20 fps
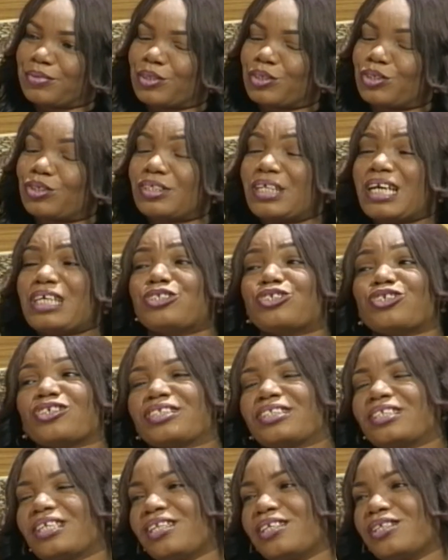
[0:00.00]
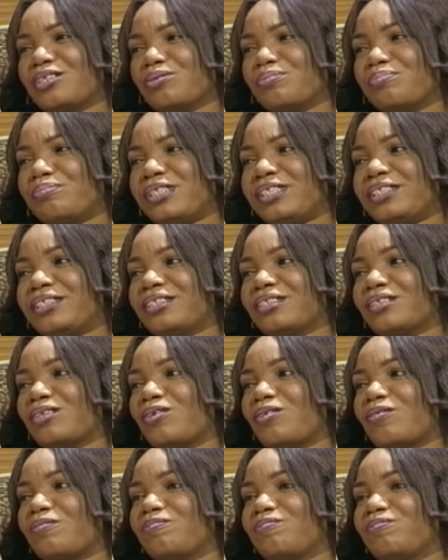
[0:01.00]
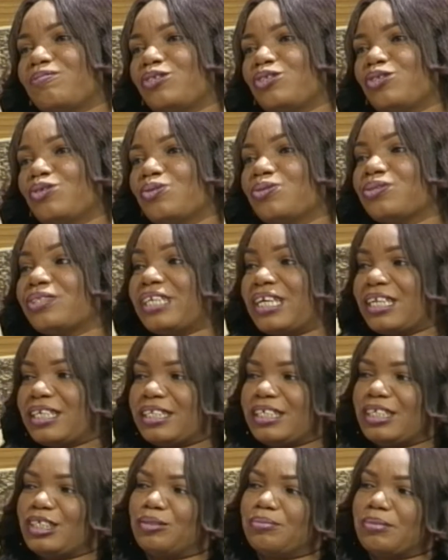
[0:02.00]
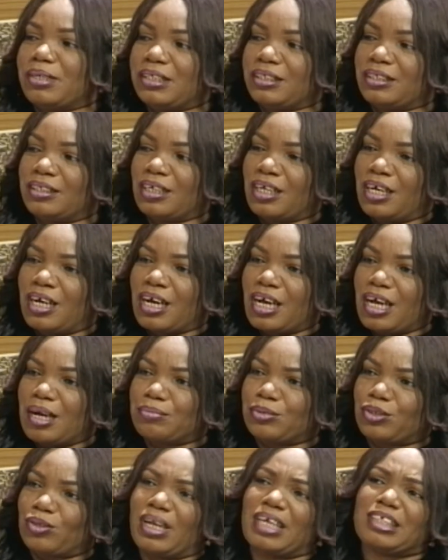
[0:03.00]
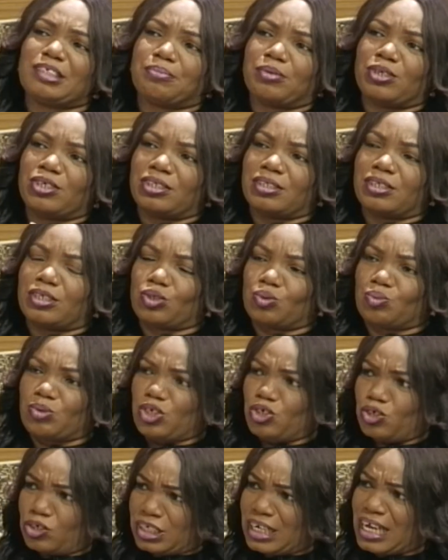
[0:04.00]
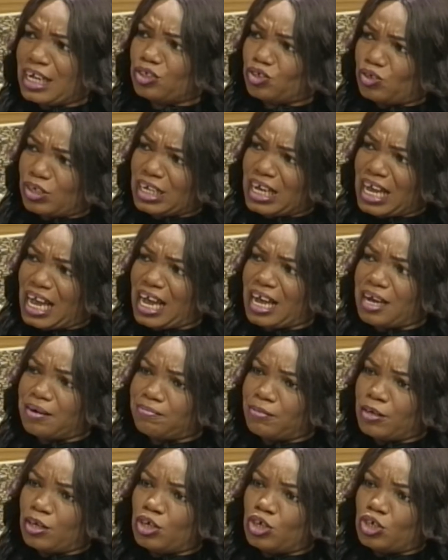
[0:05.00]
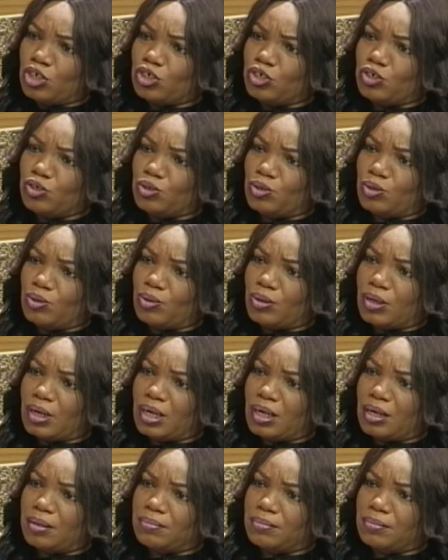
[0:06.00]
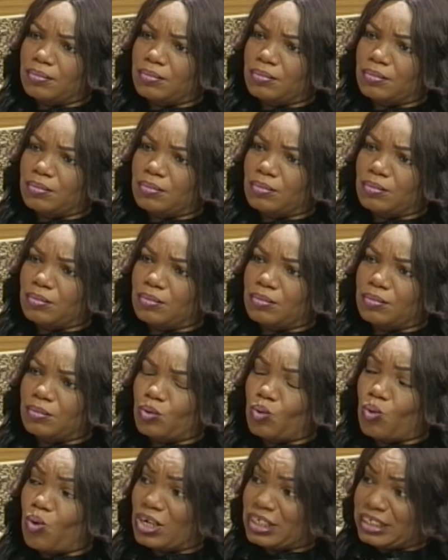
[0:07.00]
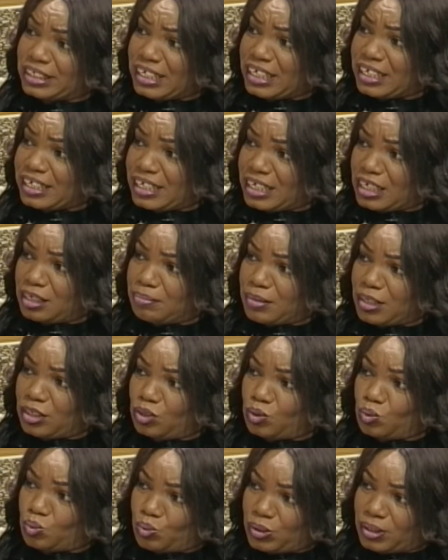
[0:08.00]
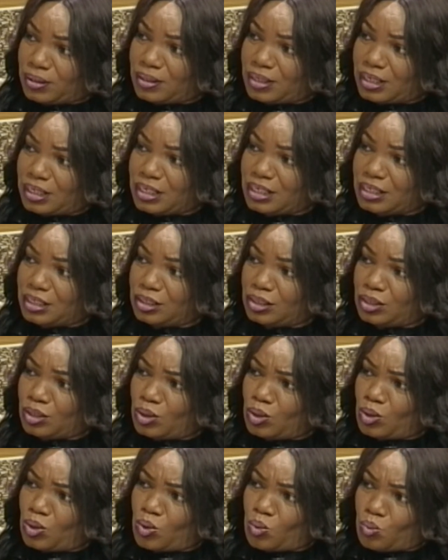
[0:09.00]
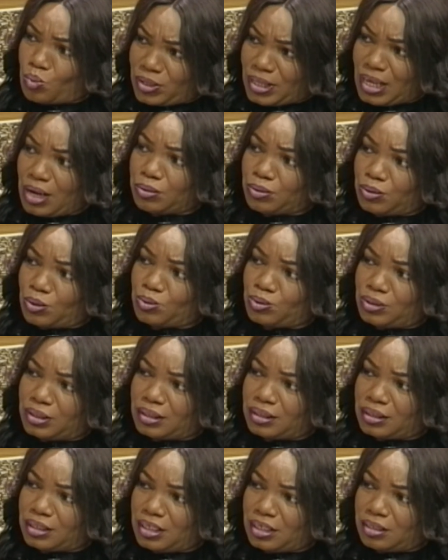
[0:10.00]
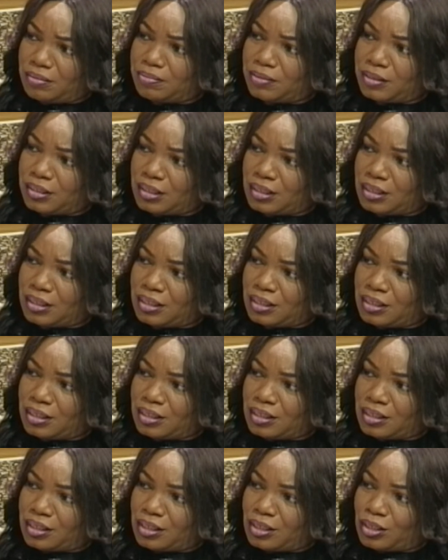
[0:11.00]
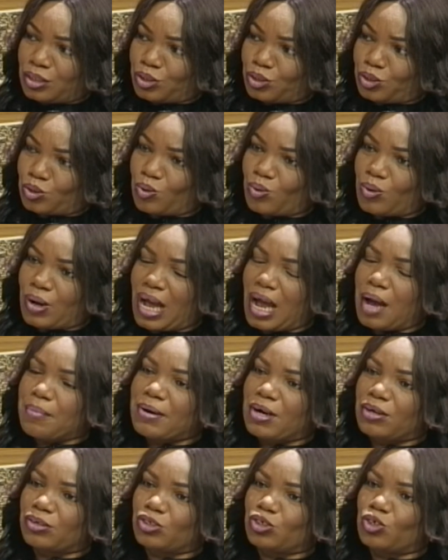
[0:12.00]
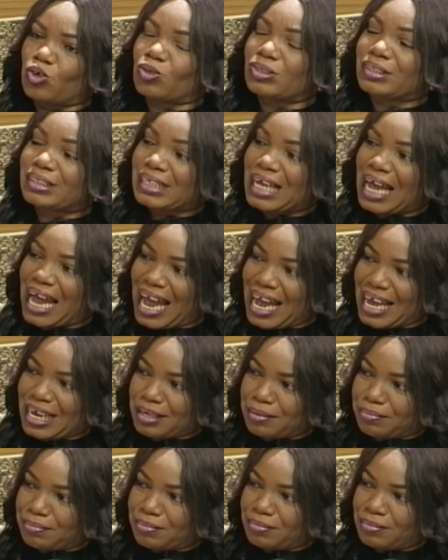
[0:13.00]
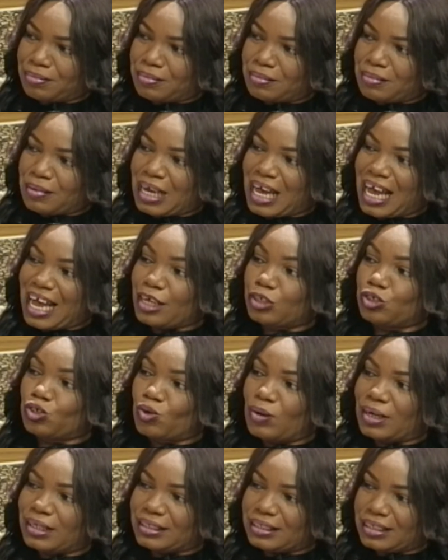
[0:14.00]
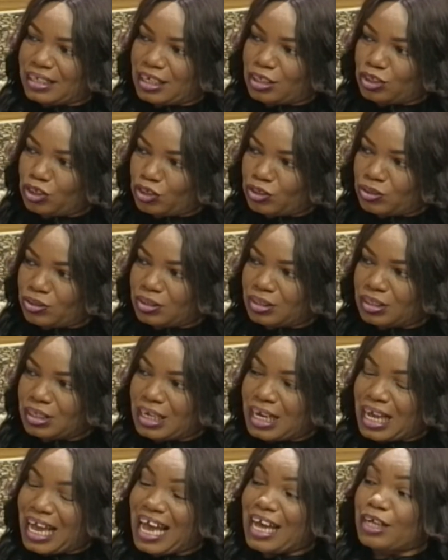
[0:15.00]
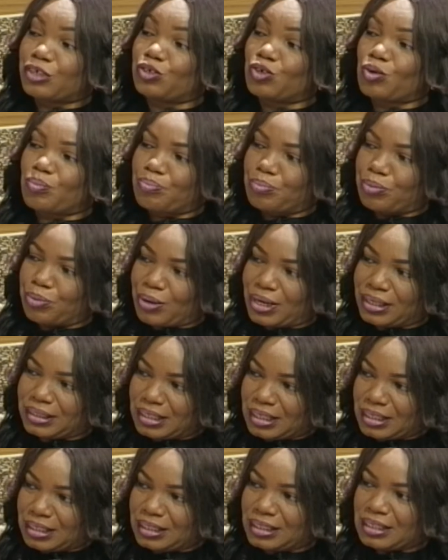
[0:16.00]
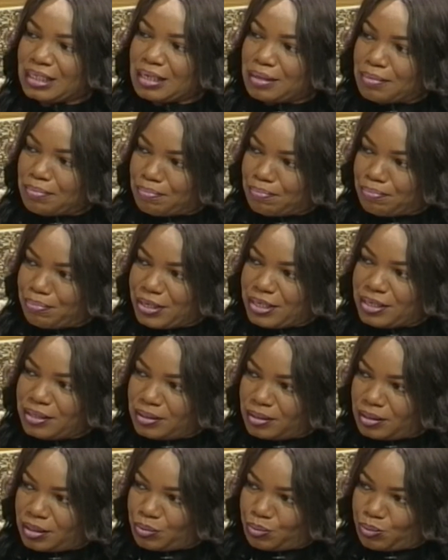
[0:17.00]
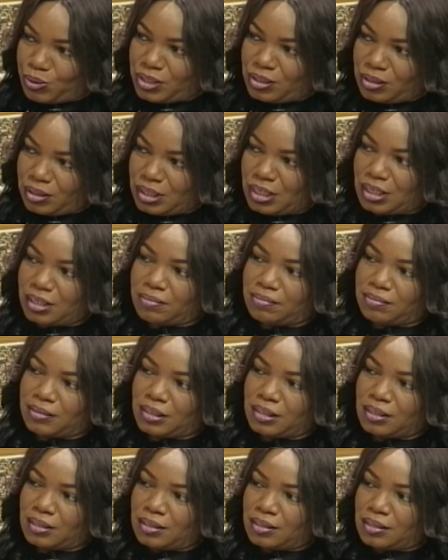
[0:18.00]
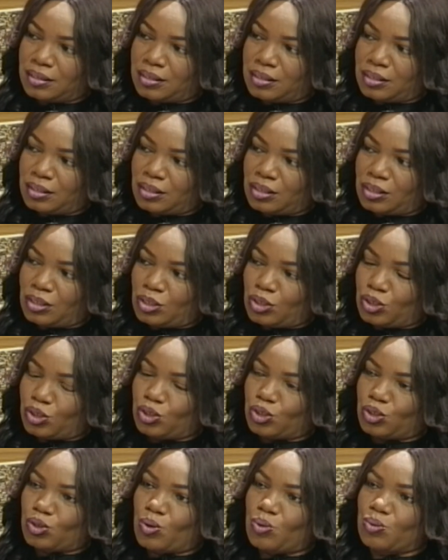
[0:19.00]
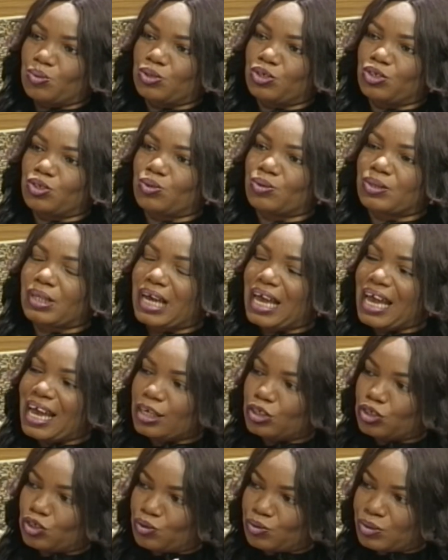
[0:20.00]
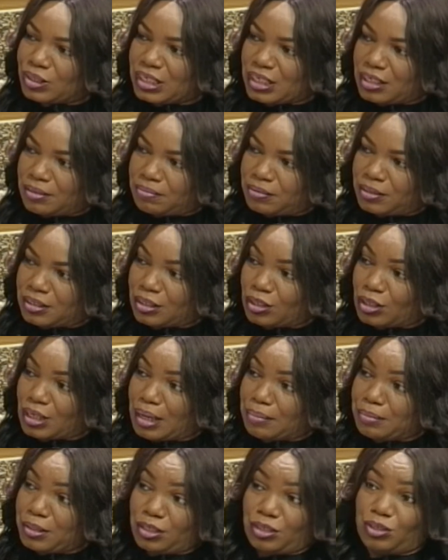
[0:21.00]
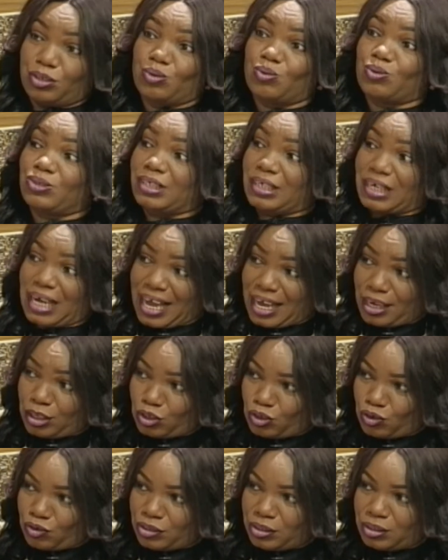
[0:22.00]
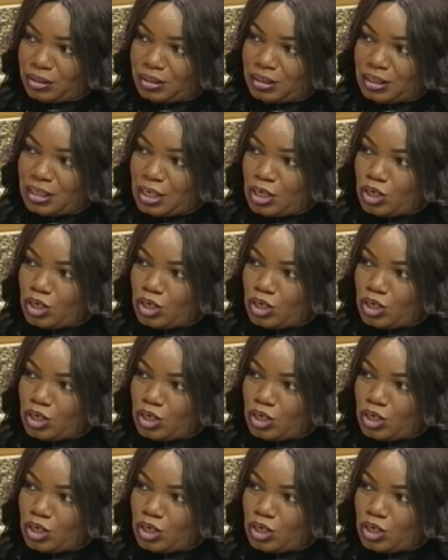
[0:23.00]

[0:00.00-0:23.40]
So that's just a little bit of, mm. you know, the engagement. Mm. Um, so let's put it this way. You can actually have, you know, um, quality engagement with the kids mm. without those gifts. Okay. So how about your time mm. and your attention mm. and your presence being the real gift? Mm. So, you know, the extra gifts, I mean, those are extras.